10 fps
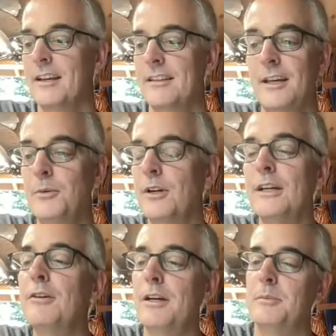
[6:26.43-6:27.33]
They were
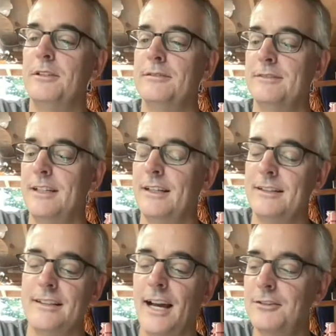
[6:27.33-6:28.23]
incredible,
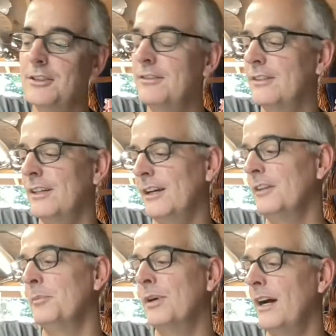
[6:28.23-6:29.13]
not just
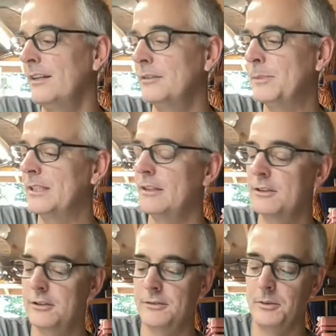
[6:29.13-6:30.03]
on the product, but they
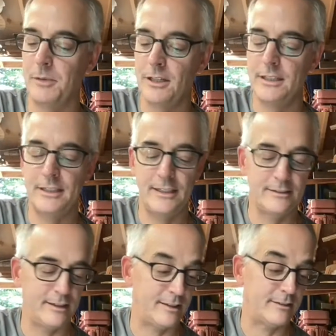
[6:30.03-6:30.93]
looked over
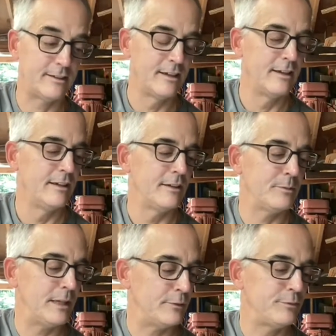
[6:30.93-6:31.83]
marketing. And
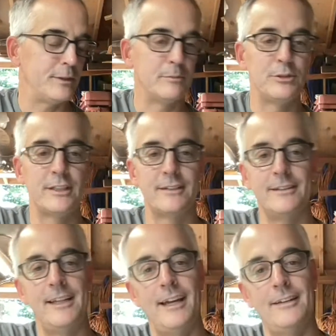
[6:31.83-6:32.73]
when I was feeling
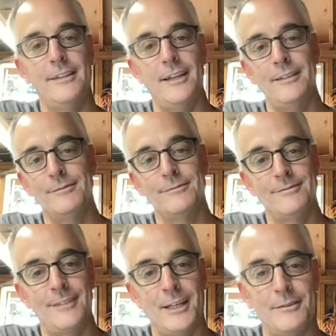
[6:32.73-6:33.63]
particularly down, they
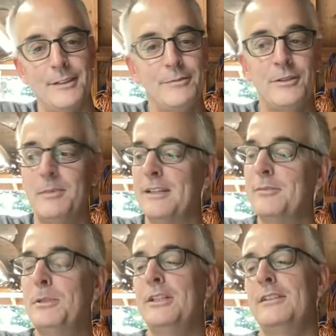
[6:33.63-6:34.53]
lifted my
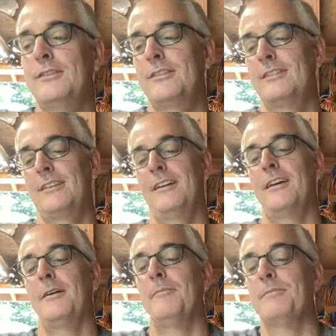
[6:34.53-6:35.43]
spirits,
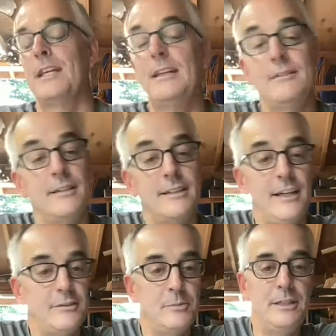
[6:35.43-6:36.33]
and
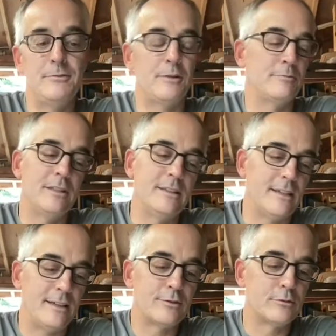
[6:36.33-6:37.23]
got to be a really
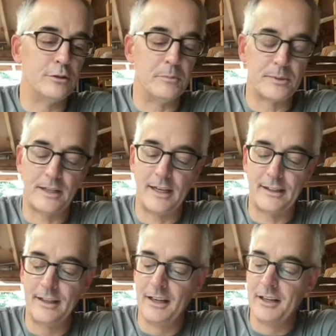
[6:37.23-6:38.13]
nice group. I